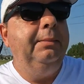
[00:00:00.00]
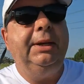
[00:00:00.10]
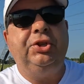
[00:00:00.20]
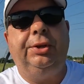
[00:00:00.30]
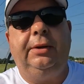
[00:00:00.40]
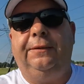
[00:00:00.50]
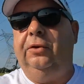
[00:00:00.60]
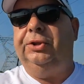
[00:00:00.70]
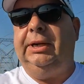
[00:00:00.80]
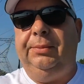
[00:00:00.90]
Make sure they're a
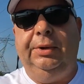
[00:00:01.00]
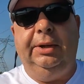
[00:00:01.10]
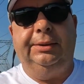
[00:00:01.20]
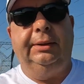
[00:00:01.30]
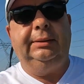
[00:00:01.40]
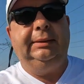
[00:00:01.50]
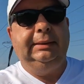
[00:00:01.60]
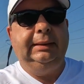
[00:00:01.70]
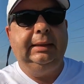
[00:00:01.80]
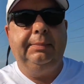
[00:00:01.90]
full-time realtor,
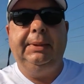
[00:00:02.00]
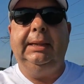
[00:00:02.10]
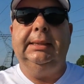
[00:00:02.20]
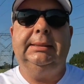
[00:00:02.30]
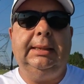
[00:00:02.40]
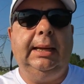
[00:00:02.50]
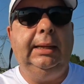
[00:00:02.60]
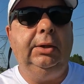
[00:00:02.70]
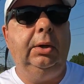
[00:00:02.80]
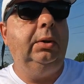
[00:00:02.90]
because
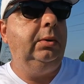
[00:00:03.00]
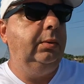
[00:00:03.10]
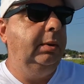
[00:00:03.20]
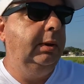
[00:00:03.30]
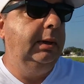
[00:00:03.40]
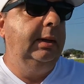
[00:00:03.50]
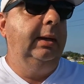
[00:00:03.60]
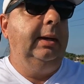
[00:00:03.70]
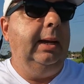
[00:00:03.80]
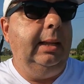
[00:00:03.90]
I know
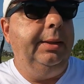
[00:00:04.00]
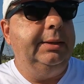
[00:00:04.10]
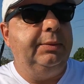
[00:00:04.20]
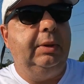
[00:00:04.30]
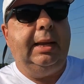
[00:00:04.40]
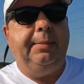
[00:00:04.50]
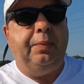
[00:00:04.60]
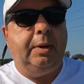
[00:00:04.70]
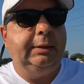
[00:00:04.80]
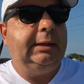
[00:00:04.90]
there's a lot
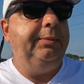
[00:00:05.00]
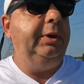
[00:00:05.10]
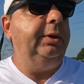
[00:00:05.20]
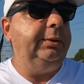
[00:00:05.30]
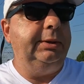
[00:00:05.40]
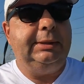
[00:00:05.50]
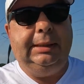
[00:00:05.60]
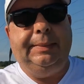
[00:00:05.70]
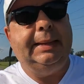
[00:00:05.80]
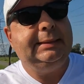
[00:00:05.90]
of part-time realtors,
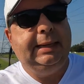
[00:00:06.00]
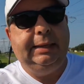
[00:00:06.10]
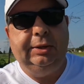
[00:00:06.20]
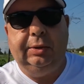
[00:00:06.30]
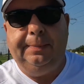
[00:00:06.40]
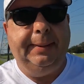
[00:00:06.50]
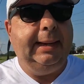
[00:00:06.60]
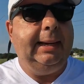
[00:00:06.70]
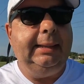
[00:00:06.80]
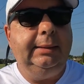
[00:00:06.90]
and I'm not saying they're
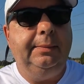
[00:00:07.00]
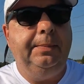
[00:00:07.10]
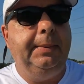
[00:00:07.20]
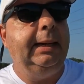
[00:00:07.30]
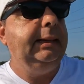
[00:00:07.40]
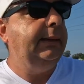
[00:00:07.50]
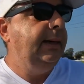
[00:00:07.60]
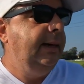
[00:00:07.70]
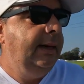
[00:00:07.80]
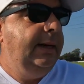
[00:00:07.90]
bad, but
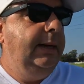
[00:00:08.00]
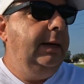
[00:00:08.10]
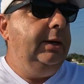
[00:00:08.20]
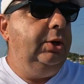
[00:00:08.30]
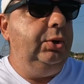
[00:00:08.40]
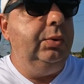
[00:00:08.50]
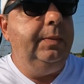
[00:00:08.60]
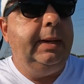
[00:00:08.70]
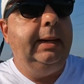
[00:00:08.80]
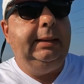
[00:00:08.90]
they
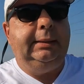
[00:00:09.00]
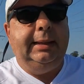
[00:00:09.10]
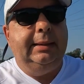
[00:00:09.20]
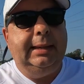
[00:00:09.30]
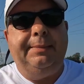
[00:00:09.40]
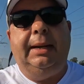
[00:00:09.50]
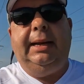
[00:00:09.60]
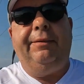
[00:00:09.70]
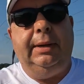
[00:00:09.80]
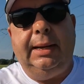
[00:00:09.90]
might
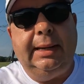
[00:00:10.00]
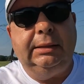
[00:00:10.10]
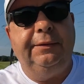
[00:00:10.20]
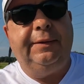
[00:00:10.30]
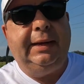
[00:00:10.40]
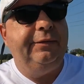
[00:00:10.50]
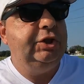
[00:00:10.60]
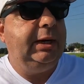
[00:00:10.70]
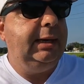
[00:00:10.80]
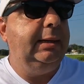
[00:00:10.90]
have a 9-to-5
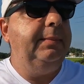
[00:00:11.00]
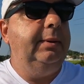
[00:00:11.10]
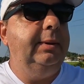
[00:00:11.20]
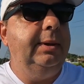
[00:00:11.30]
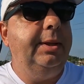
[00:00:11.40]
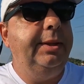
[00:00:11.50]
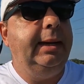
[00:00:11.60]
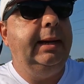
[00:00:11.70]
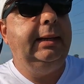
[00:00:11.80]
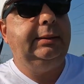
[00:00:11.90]
job
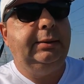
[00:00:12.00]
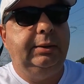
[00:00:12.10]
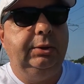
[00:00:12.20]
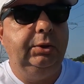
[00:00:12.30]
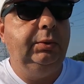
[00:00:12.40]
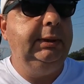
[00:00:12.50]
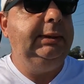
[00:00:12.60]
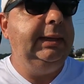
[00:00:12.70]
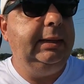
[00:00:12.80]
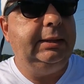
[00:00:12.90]
that you need
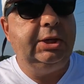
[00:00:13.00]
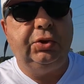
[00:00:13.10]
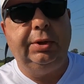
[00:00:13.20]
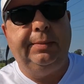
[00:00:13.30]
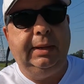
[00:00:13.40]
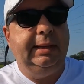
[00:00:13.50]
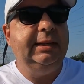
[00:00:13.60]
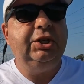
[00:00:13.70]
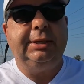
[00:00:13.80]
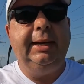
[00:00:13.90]
to get in touch with them, and they
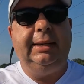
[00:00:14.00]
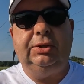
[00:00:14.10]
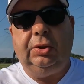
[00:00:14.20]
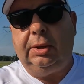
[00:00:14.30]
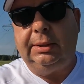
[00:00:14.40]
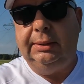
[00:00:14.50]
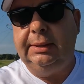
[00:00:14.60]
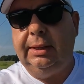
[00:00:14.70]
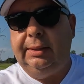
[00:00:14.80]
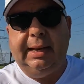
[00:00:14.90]
just can't talk
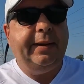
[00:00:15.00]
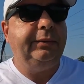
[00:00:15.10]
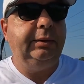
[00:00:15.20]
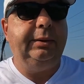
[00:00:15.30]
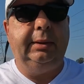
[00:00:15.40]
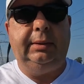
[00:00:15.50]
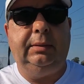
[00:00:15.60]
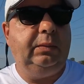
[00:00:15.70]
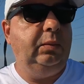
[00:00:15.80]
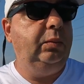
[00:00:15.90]
until after
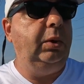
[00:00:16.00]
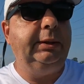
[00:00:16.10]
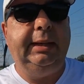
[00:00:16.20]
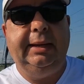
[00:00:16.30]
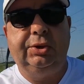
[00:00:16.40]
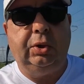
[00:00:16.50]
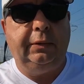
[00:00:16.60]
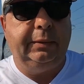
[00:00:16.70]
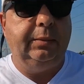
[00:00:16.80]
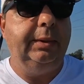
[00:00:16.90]
their workday is
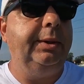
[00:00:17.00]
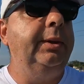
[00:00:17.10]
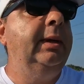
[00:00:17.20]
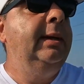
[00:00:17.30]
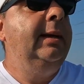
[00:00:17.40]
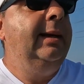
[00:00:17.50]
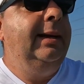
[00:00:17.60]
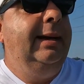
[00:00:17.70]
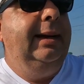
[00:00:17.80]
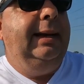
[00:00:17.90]
over with.
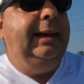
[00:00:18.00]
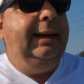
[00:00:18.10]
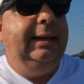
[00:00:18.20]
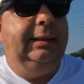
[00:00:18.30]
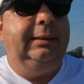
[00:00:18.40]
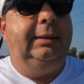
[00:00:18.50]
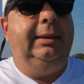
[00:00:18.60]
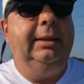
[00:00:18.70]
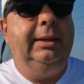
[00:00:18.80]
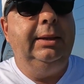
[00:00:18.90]
And
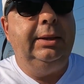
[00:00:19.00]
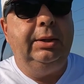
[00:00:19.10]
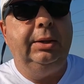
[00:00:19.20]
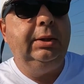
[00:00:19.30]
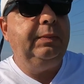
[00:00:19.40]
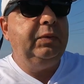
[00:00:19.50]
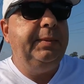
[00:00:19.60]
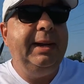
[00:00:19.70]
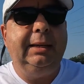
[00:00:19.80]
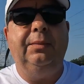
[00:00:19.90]
you're
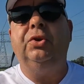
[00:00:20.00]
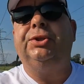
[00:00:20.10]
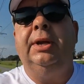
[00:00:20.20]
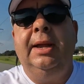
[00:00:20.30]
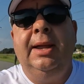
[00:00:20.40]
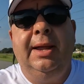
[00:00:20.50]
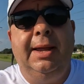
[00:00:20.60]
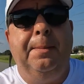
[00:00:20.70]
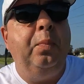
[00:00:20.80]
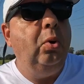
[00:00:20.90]
making the most
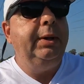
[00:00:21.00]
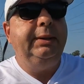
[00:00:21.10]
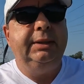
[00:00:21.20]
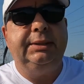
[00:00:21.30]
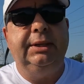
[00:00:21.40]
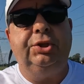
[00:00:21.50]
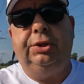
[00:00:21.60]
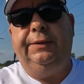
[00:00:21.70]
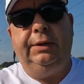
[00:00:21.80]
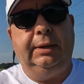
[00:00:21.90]
important
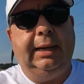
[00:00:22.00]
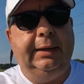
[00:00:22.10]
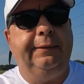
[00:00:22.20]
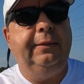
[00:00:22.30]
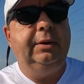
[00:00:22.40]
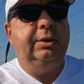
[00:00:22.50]
decision of your life.